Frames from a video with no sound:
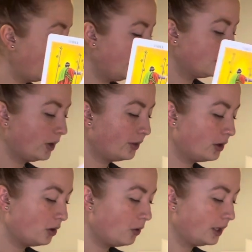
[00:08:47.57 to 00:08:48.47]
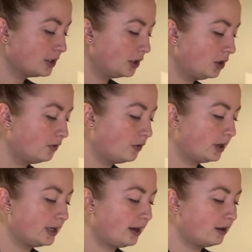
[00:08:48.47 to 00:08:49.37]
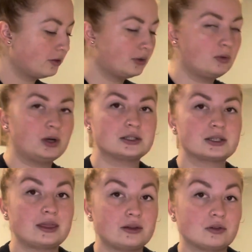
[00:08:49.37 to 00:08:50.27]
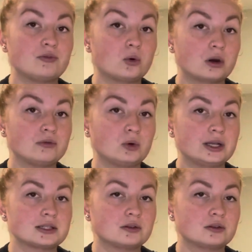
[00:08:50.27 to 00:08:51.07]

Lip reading: It's whether you're going to go for it. Yeah, Three of Wands and then the Four of Wands.